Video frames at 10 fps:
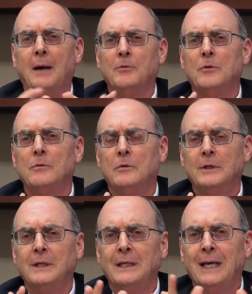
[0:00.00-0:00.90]
I'm
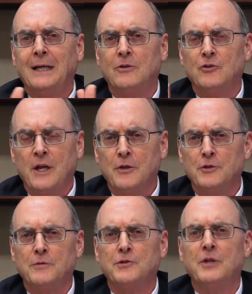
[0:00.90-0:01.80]
looking at
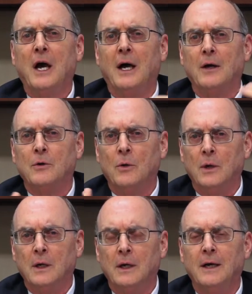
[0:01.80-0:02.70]
sales of stock
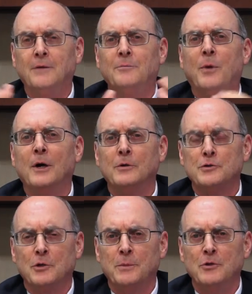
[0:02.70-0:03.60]
or of
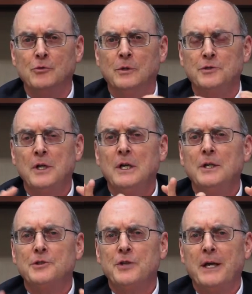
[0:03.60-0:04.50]
partnership interests,
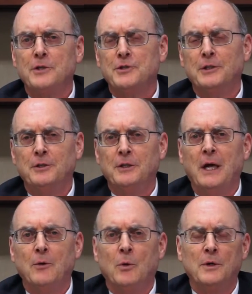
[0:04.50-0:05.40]
sales that are
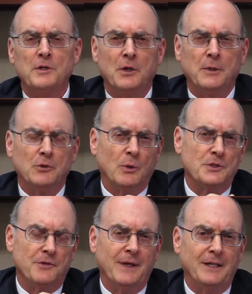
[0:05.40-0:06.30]
not ordinary
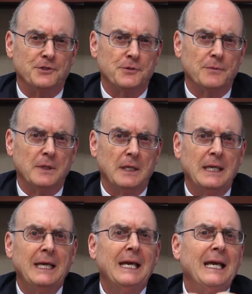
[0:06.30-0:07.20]
course events.
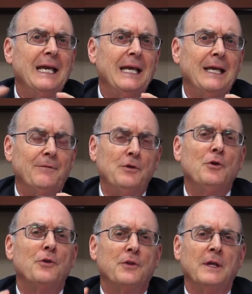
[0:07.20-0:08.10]
If
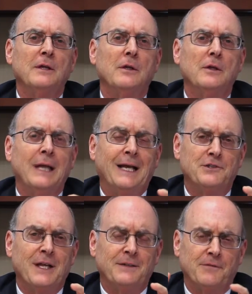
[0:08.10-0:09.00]
you think
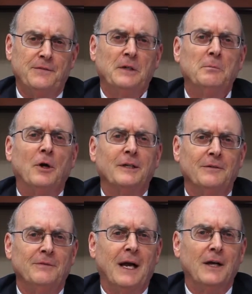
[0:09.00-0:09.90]
that's at the fair
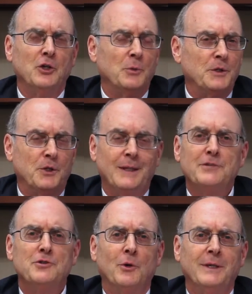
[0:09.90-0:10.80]
market value and there
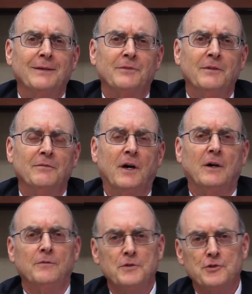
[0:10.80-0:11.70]
is no gift
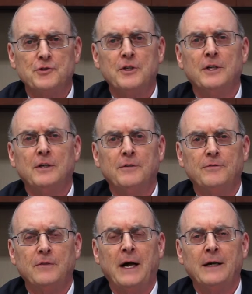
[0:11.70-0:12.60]
involved, still
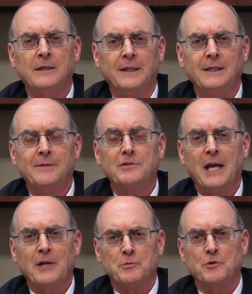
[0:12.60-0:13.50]
file a
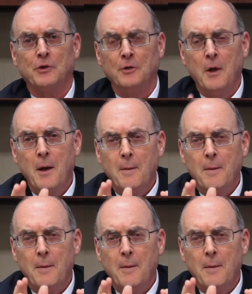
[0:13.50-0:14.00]
gift tax return.